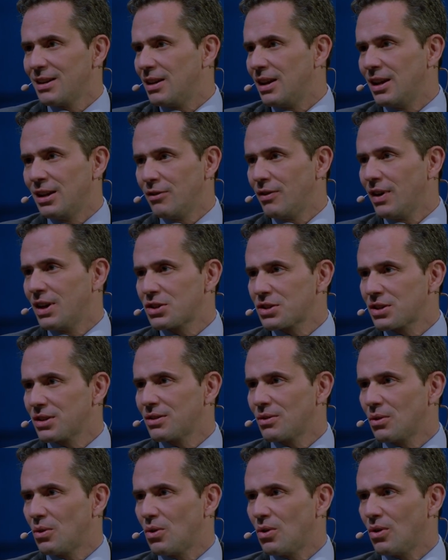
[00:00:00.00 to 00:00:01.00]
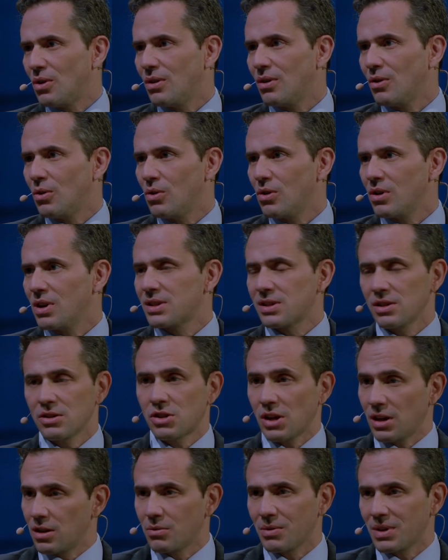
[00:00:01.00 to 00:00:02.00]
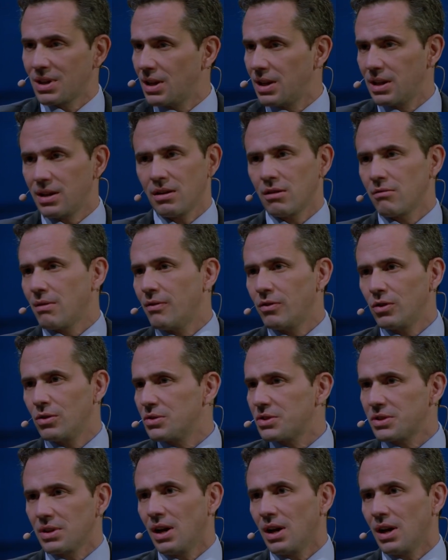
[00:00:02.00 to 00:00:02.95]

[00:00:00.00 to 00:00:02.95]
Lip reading: innovation, or is it genuinely a revolution?